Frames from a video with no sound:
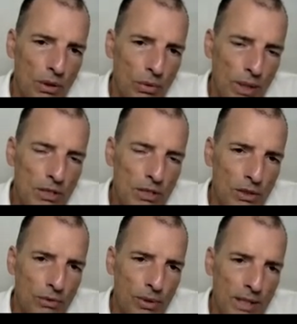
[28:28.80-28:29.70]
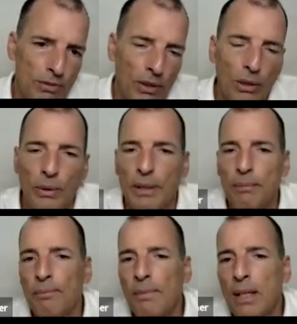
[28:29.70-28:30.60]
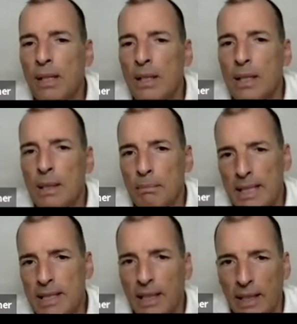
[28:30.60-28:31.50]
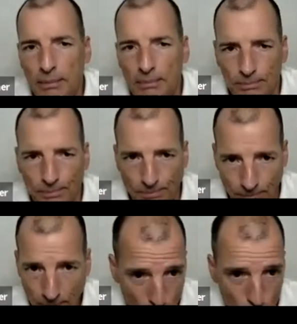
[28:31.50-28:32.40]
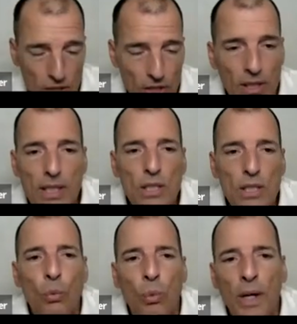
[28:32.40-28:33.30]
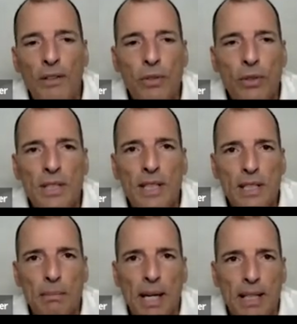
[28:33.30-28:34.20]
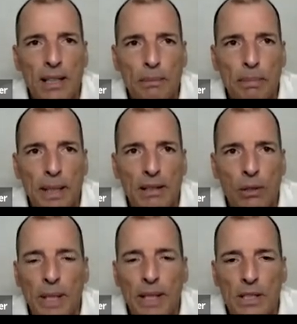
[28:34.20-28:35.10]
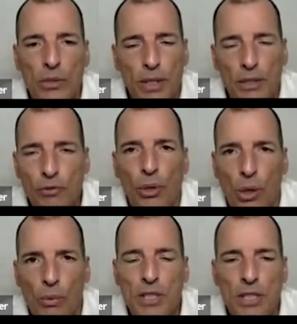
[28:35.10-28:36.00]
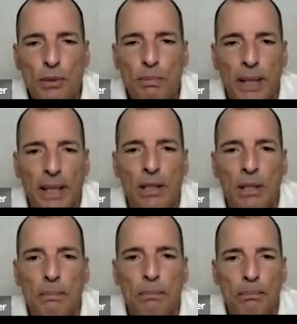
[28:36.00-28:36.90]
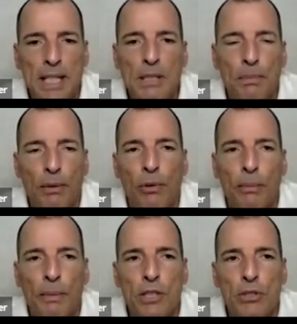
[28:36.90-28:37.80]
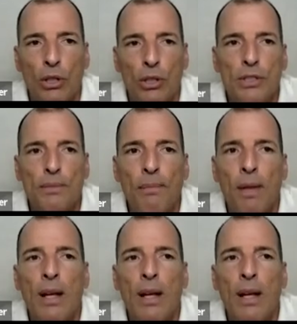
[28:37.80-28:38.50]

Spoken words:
question of trend following. Basically, the question is, what if you systematically pick the winners? What if you always just pick the best performing stocks?